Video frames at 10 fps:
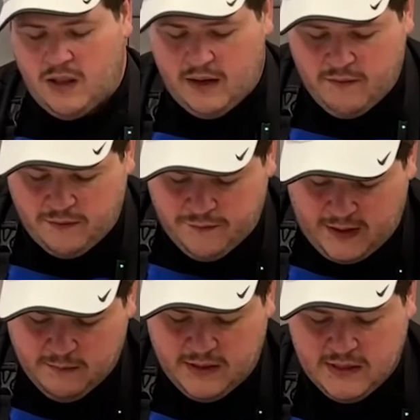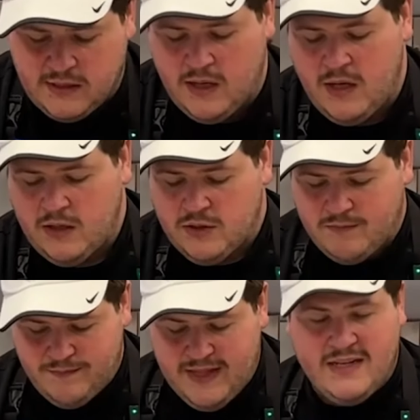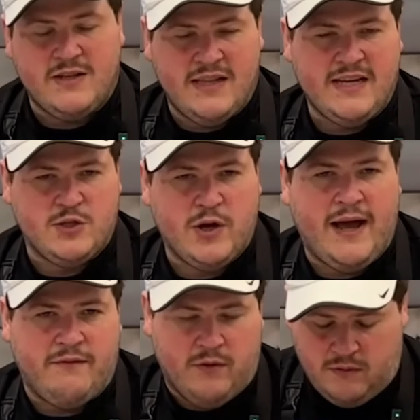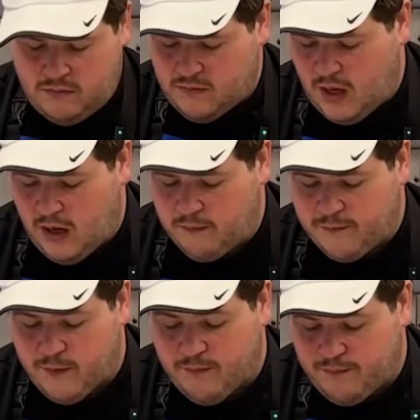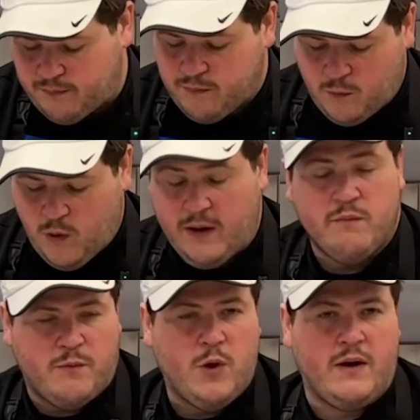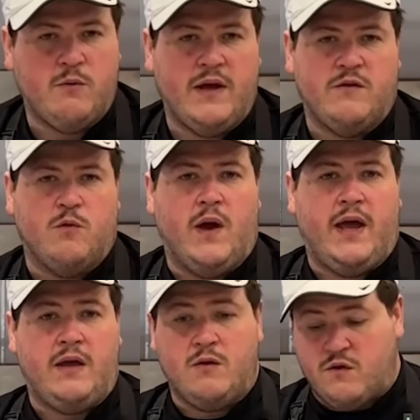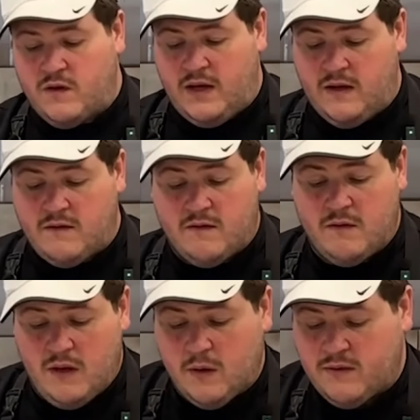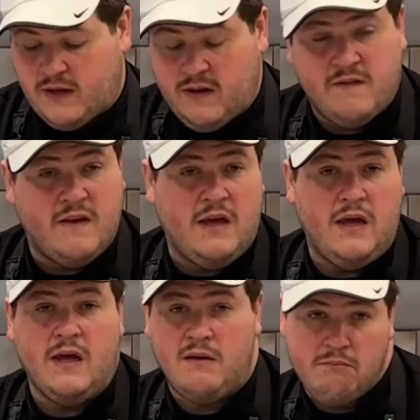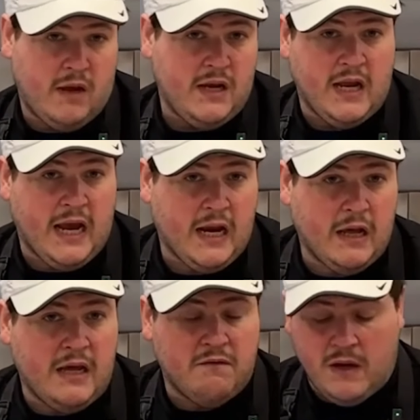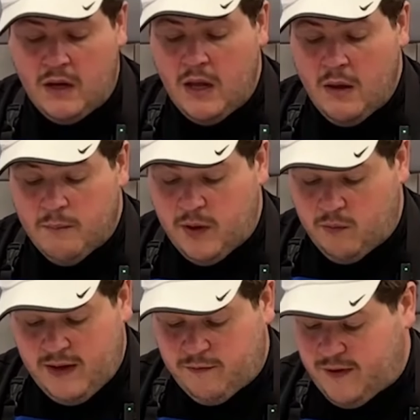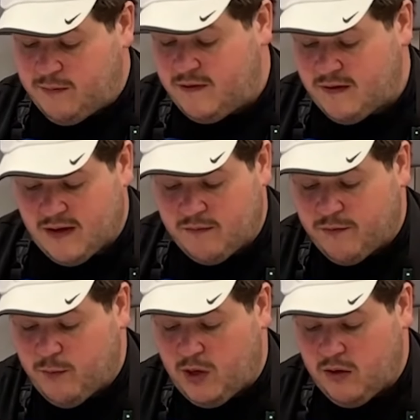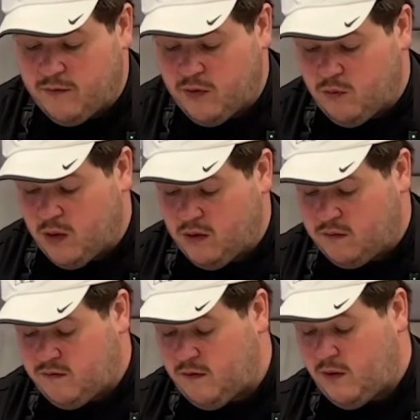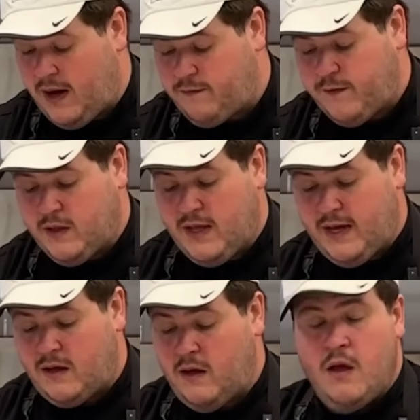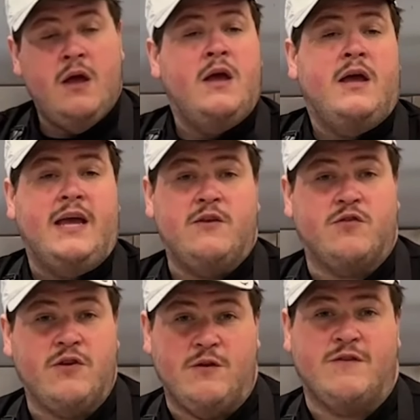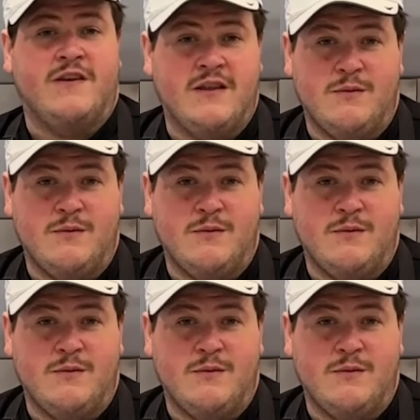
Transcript: lot of our families, they travel from quite a ways away. Usually it's Tennessee, Indiana even, but we have families that come from all over the world. So I feel like introducing